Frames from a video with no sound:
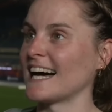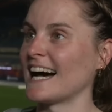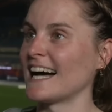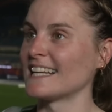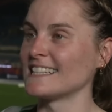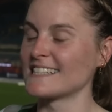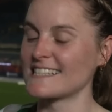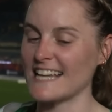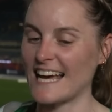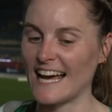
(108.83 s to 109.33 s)

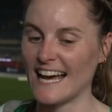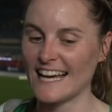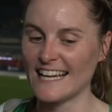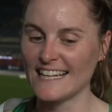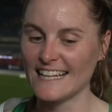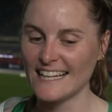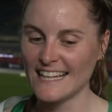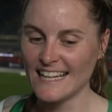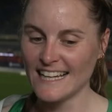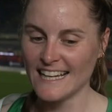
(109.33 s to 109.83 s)
And uh,
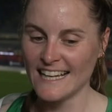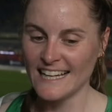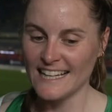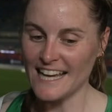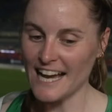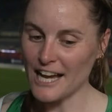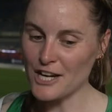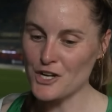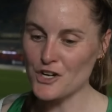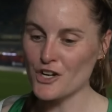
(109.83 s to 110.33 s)

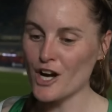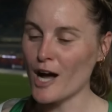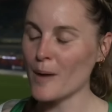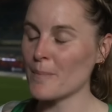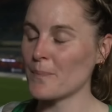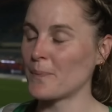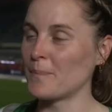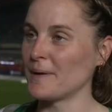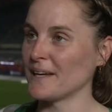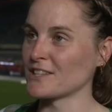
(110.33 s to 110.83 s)
yeah, I grew
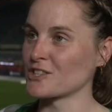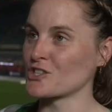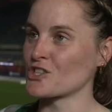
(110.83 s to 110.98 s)
up being